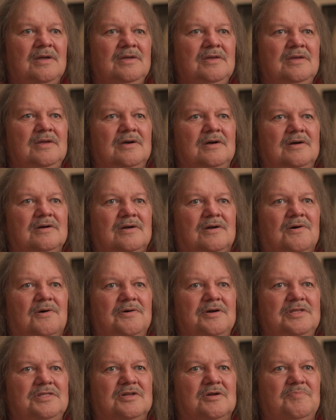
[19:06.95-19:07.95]
You go
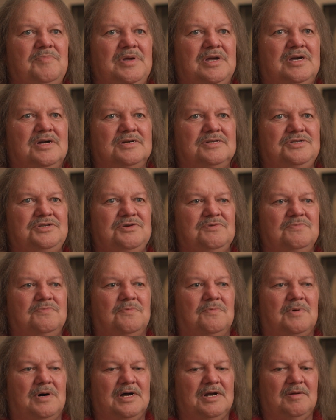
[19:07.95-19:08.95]
in there because you
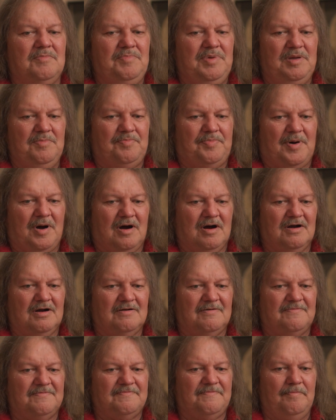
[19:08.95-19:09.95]
want to be part
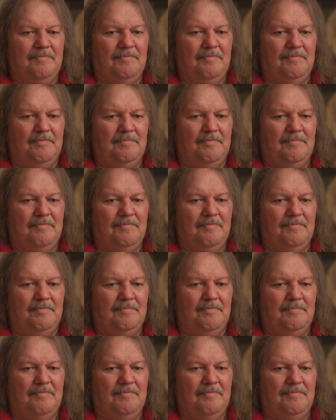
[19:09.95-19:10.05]
of